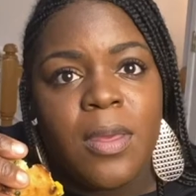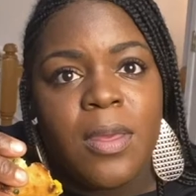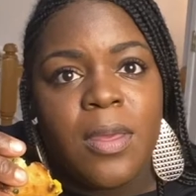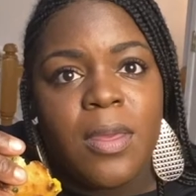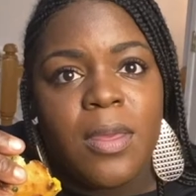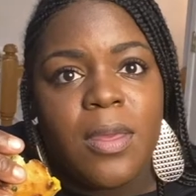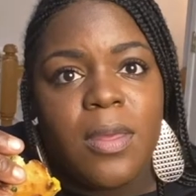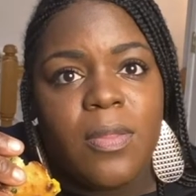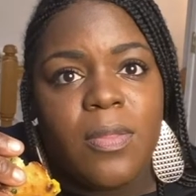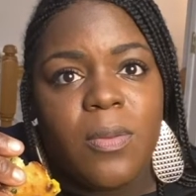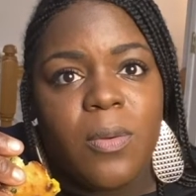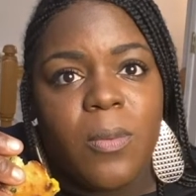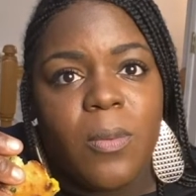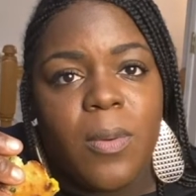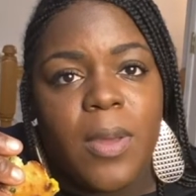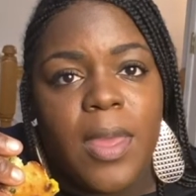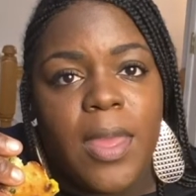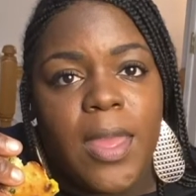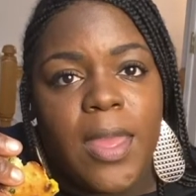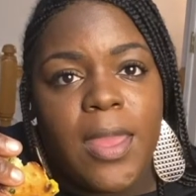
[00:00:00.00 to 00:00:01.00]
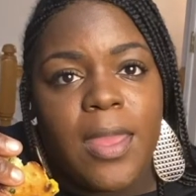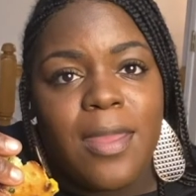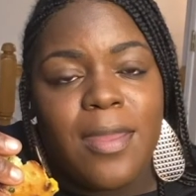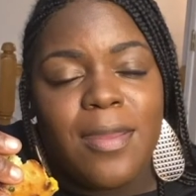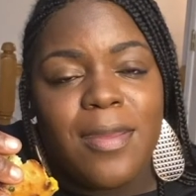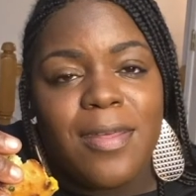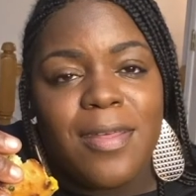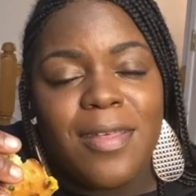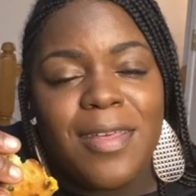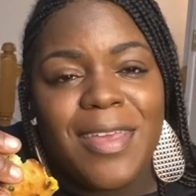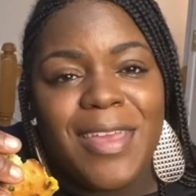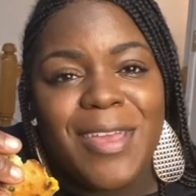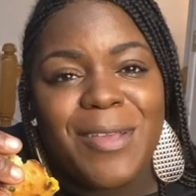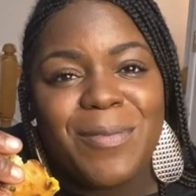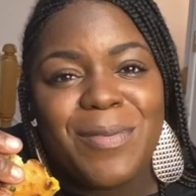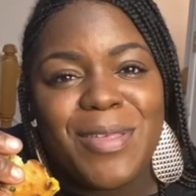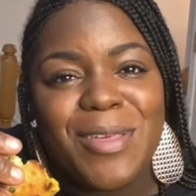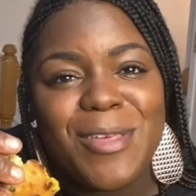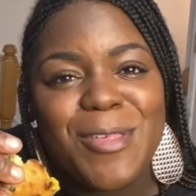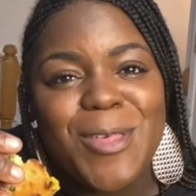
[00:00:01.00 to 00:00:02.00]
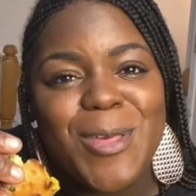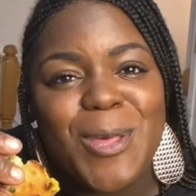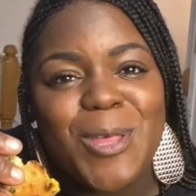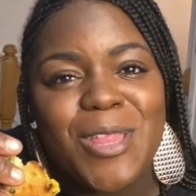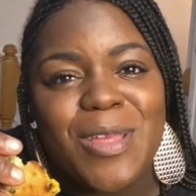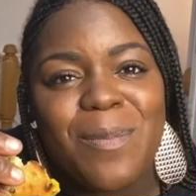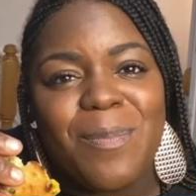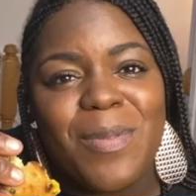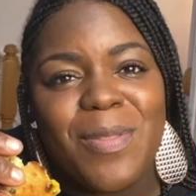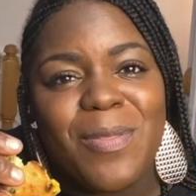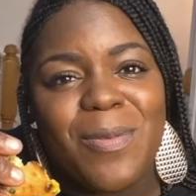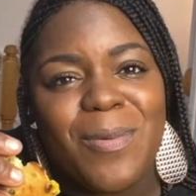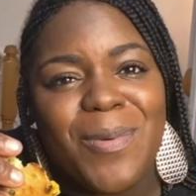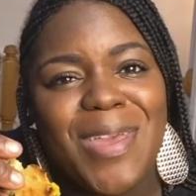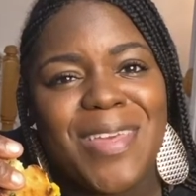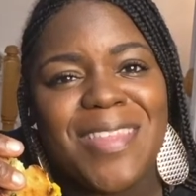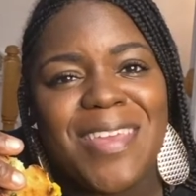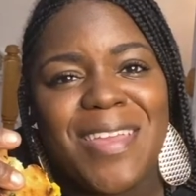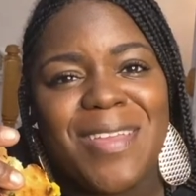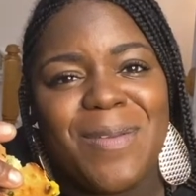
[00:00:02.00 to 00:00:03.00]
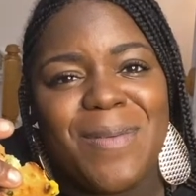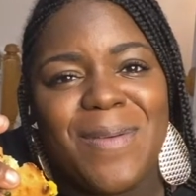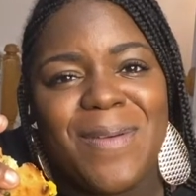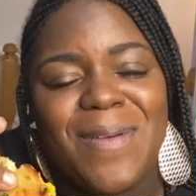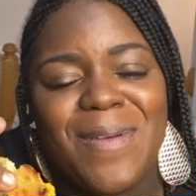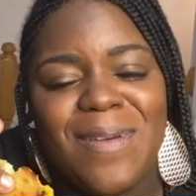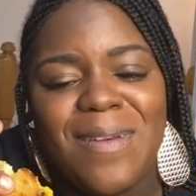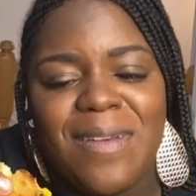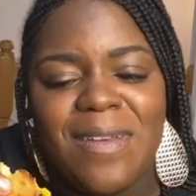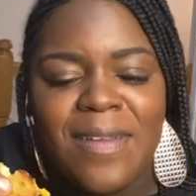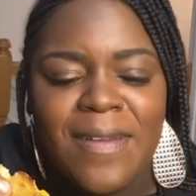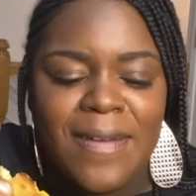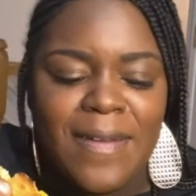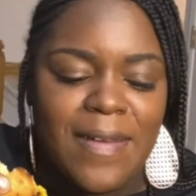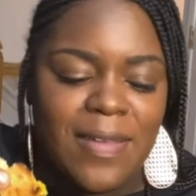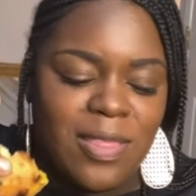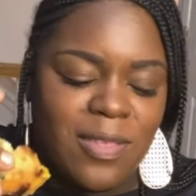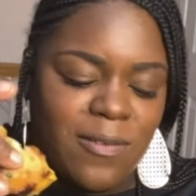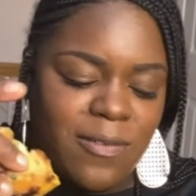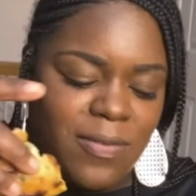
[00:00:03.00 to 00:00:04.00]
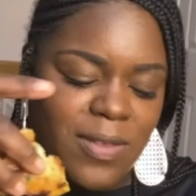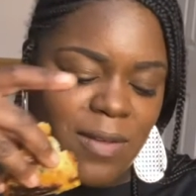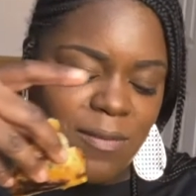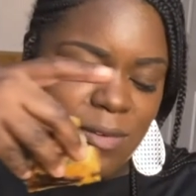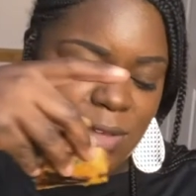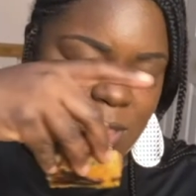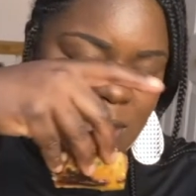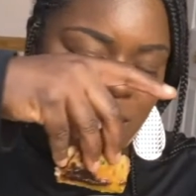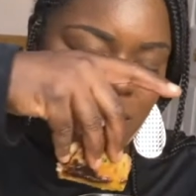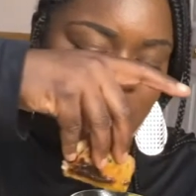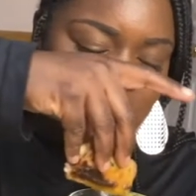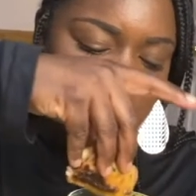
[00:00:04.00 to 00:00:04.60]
in the way, it really shows up in the way that you cook and the flavors that come